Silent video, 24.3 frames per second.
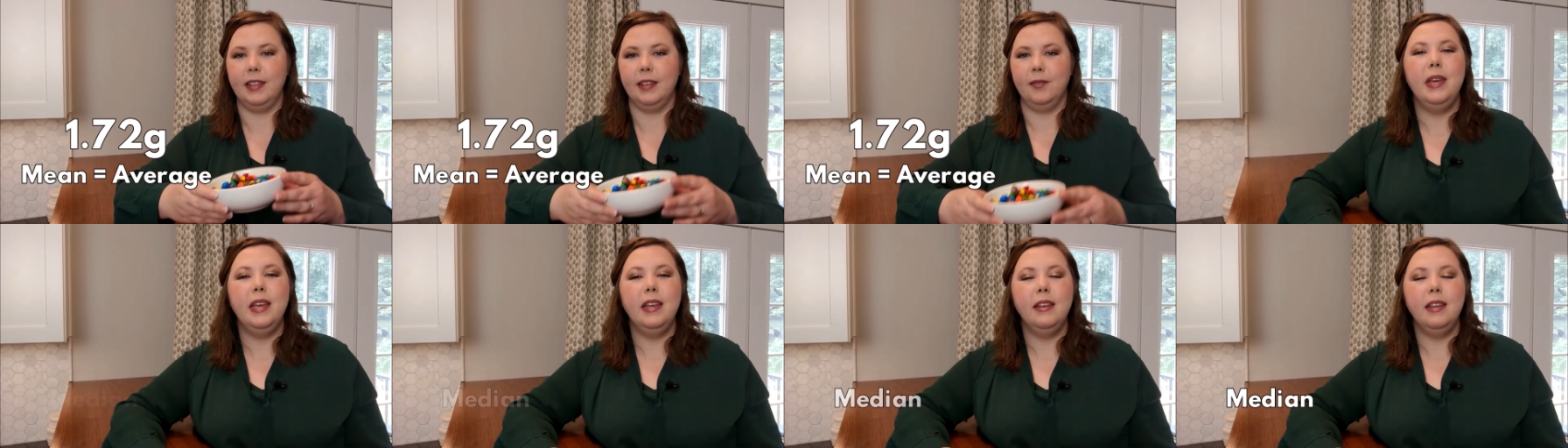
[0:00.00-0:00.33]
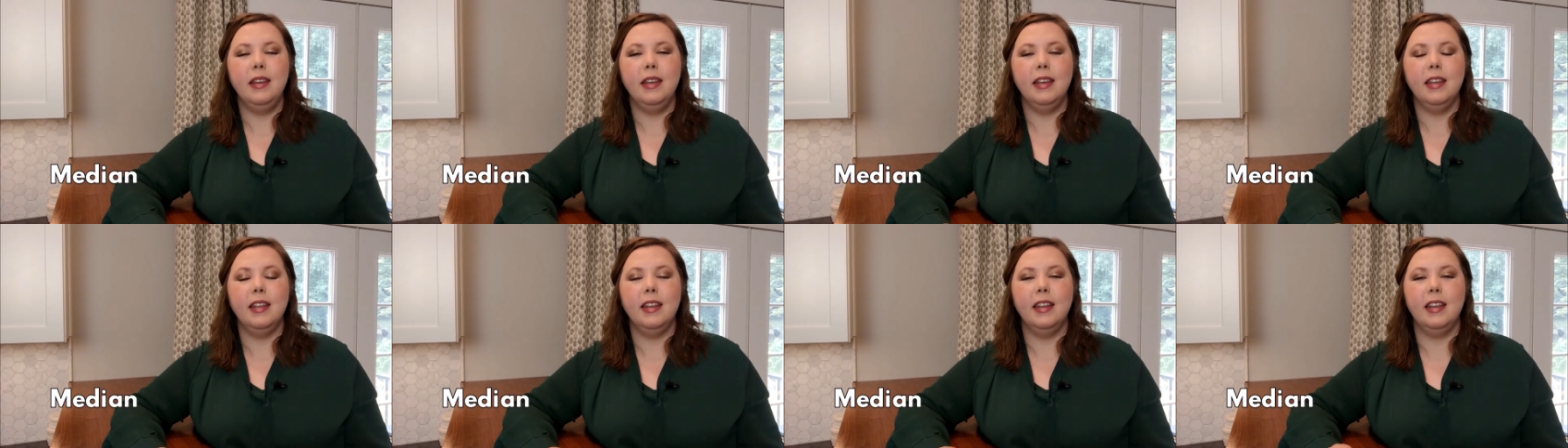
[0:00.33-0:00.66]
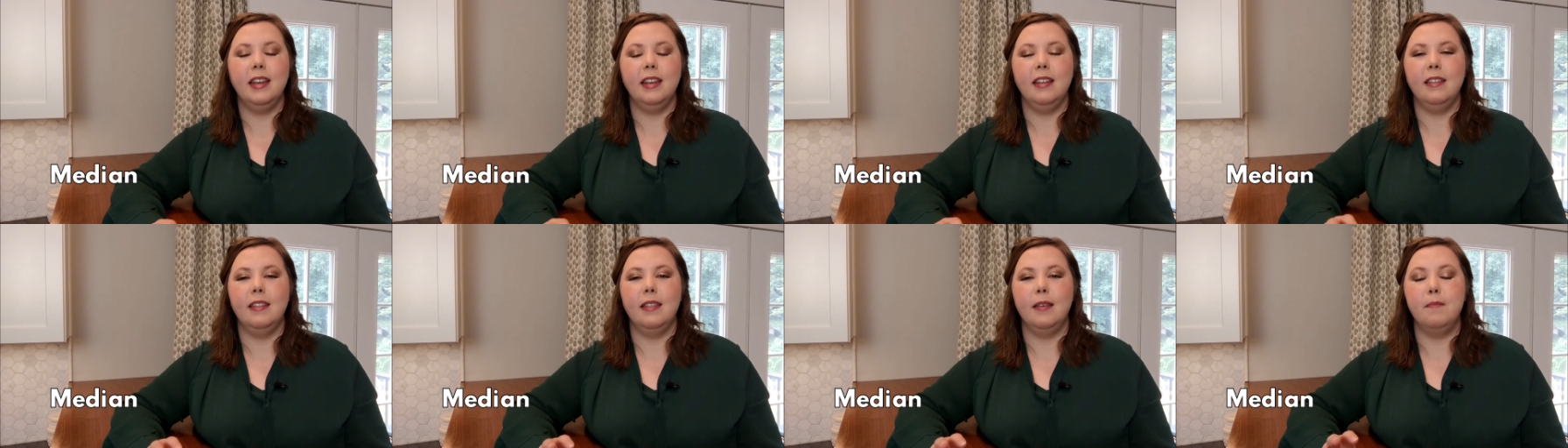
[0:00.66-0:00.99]
Median
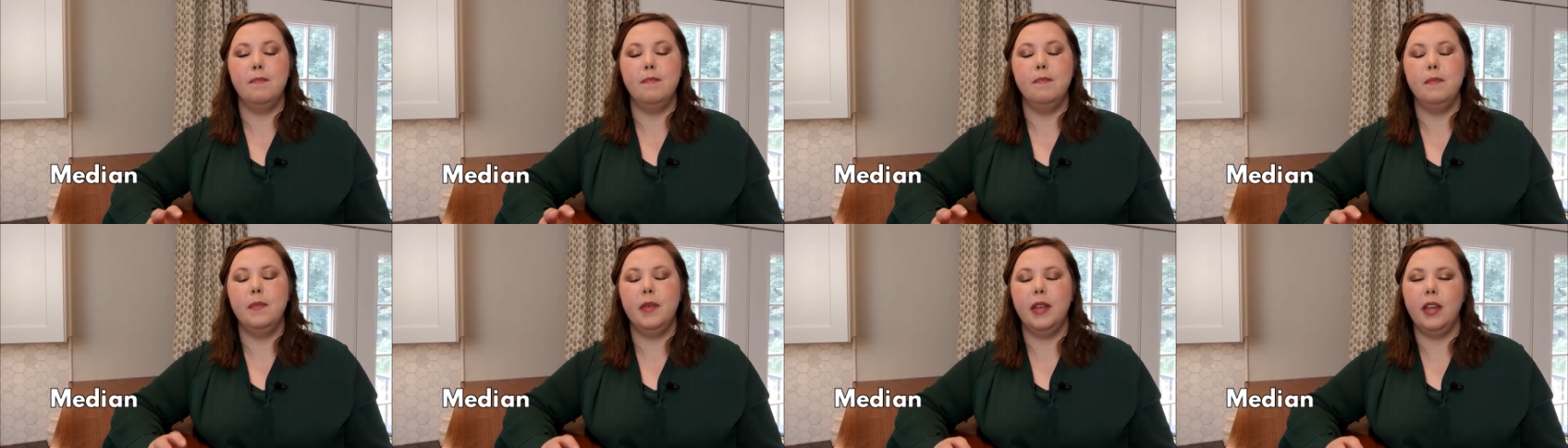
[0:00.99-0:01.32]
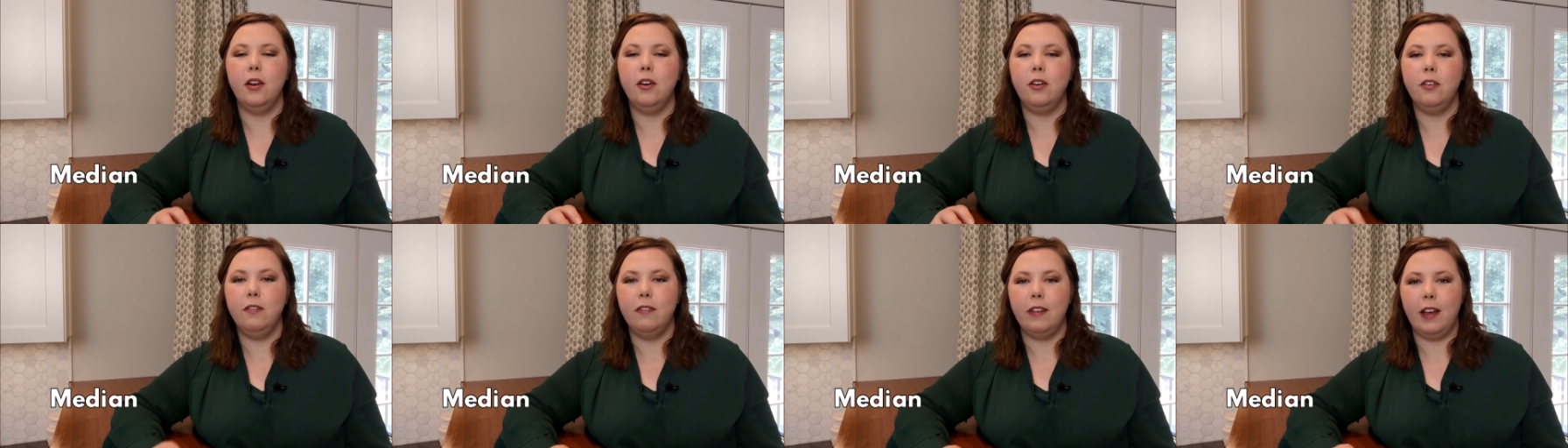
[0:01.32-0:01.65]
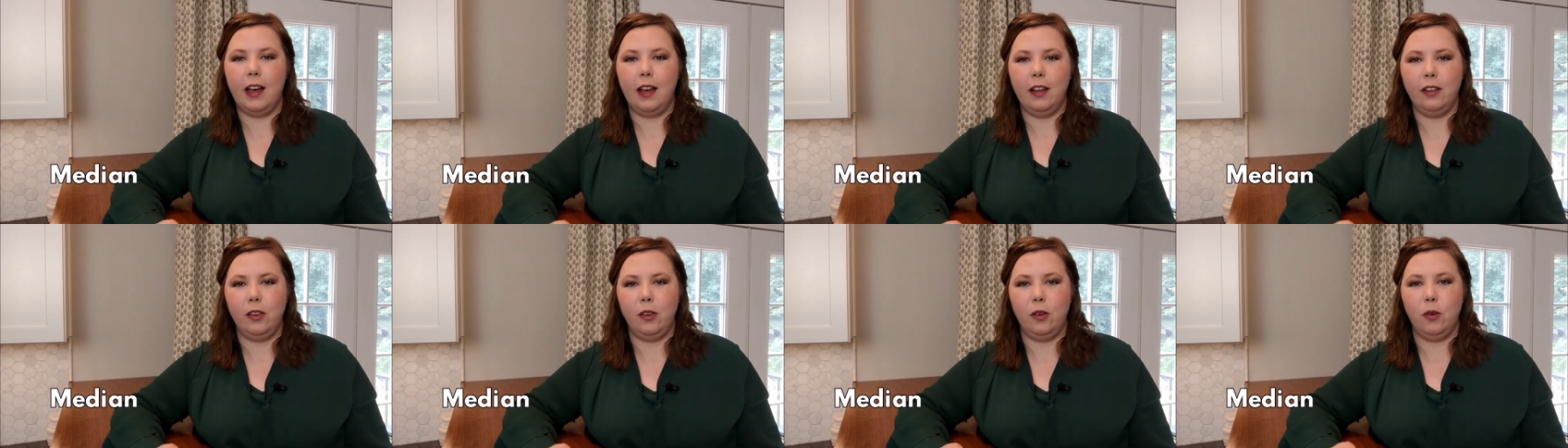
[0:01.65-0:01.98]
is the middle
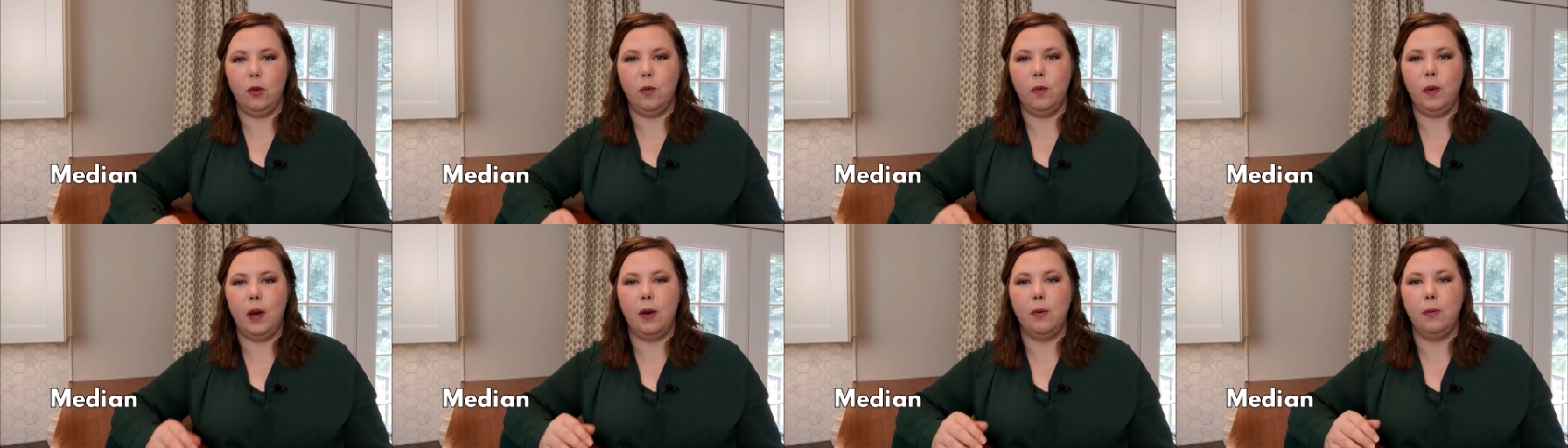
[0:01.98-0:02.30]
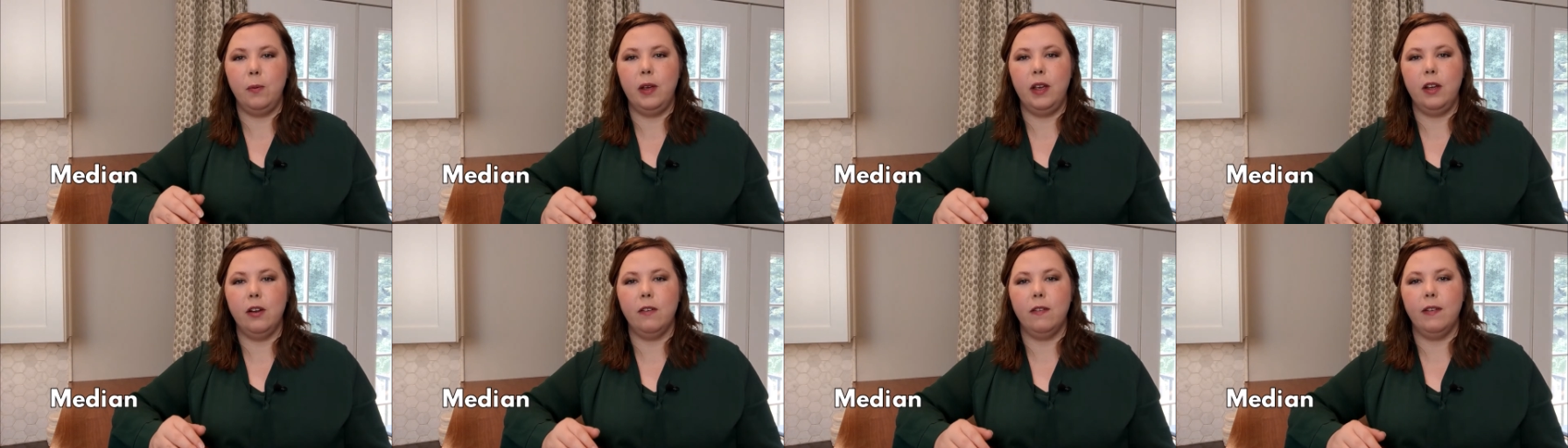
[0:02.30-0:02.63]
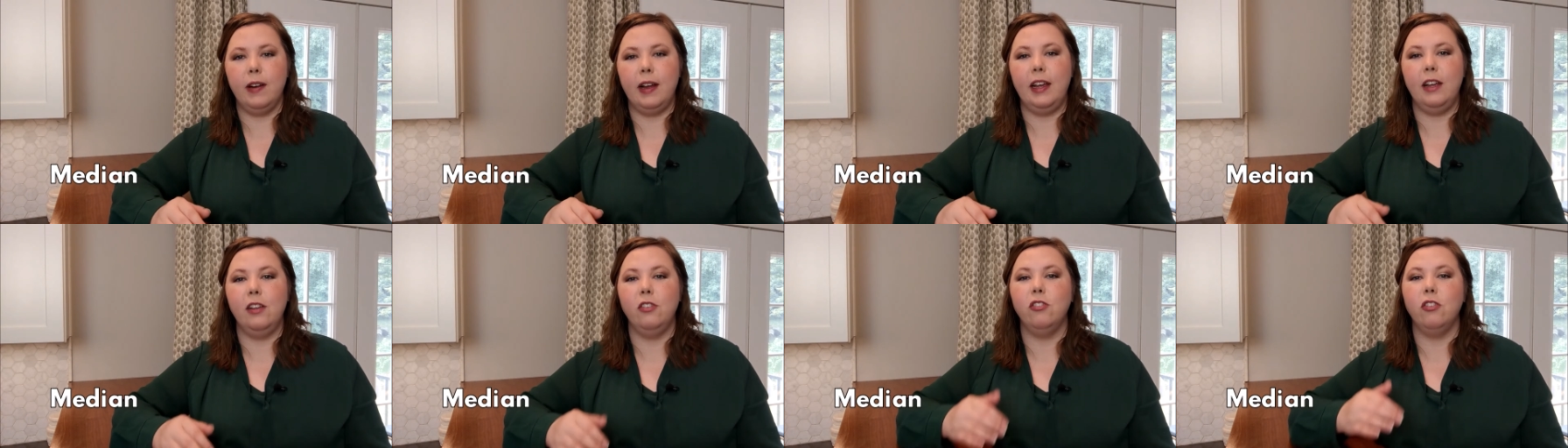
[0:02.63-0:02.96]
value when we
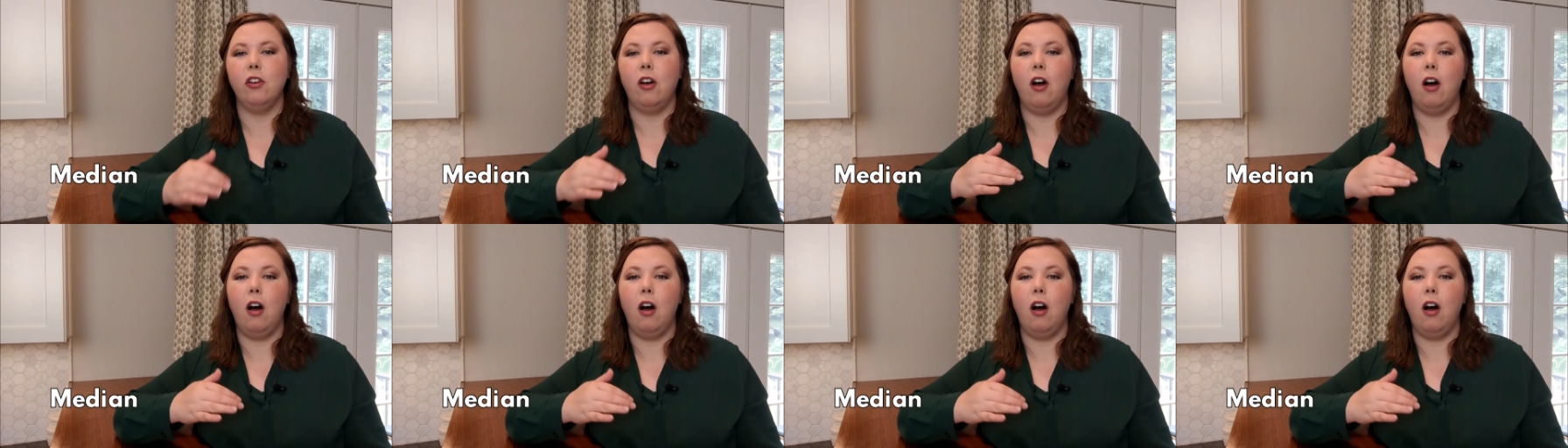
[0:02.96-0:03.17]
arrange